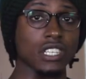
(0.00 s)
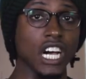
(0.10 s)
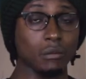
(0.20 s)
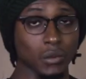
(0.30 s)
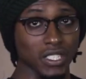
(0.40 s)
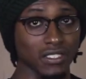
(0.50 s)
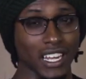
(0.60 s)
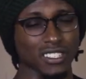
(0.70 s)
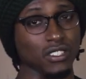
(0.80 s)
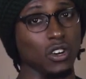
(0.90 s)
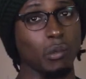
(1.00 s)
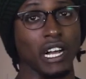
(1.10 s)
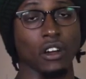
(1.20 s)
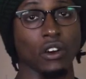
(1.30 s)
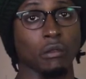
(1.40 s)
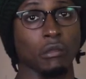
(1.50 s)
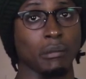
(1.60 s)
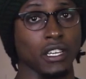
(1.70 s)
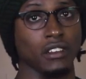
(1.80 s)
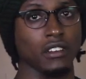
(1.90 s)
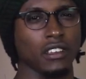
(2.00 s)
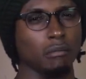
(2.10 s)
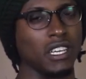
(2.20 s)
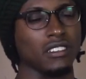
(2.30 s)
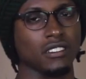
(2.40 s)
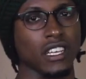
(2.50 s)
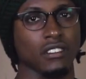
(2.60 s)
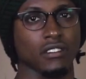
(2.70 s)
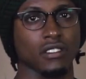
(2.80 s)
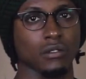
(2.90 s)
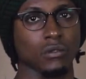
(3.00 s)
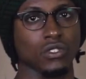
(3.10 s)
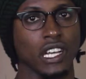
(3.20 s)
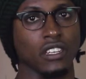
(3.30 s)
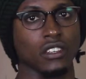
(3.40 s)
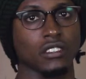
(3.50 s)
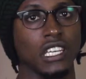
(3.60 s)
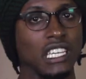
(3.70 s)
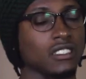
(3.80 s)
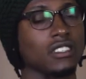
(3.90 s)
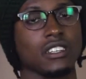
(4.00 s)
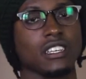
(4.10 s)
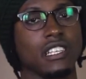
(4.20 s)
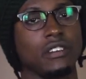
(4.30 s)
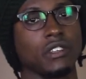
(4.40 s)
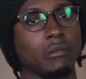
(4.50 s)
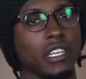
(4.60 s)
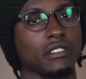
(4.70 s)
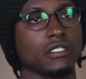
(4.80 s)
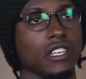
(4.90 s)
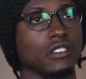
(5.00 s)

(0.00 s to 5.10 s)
for this album we decided to go back home. I mean, it makes sense, trying to take it to the next level. It makes